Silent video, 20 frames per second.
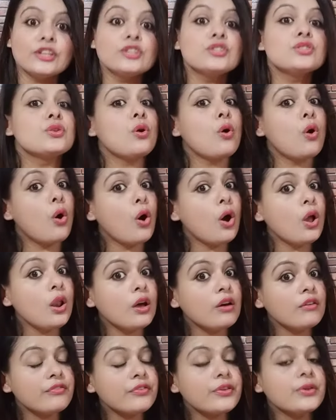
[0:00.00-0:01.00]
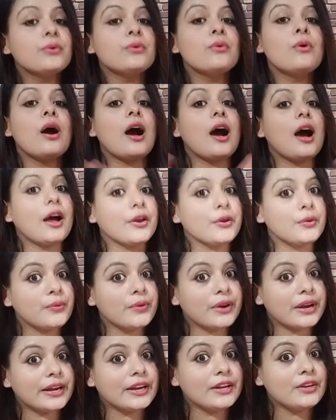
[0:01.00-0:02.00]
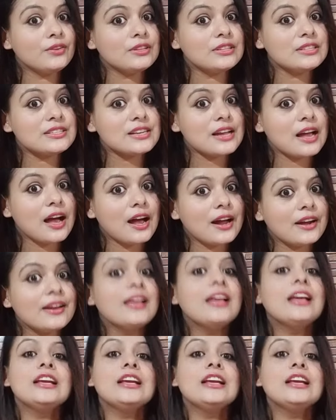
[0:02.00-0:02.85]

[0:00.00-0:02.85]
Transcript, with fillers: So all of you, are you ready to start?